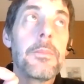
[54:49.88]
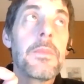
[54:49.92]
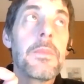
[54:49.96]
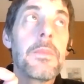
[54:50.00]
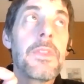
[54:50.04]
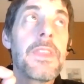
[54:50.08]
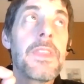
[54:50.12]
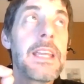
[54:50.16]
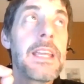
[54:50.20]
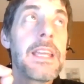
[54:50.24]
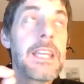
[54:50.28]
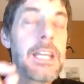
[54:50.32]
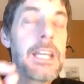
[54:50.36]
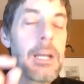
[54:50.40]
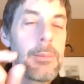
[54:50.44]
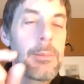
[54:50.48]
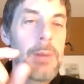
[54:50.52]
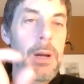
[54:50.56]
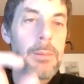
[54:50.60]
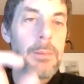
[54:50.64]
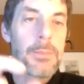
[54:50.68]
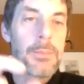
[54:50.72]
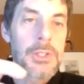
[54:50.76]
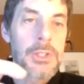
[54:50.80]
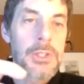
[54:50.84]
thinking
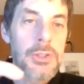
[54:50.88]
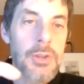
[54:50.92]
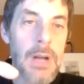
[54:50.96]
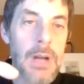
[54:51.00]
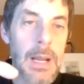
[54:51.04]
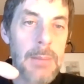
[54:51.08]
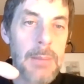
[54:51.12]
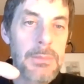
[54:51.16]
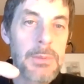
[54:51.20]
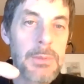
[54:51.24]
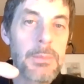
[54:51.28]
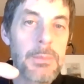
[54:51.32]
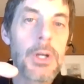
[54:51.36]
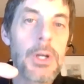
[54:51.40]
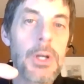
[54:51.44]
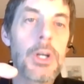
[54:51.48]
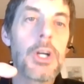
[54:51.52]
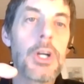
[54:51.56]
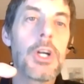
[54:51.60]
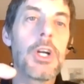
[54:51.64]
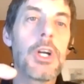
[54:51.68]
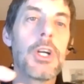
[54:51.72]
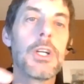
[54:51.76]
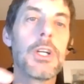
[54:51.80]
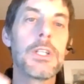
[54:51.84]
about prescribed
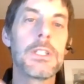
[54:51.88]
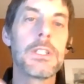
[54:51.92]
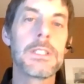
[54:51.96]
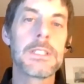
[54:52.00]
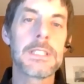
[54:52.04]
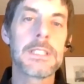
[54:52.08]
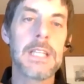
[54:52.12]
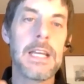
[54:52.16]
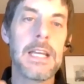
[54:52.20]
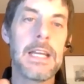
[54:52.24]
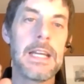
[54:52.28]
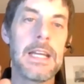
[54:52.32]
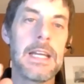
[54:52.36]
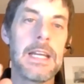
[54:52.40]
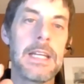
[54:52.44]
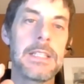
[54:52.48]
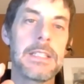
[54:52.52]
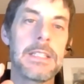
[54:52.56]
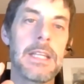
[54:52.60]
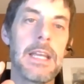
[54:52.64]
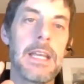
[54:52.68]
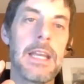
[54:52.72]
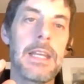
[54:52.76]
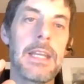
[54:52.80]
burns and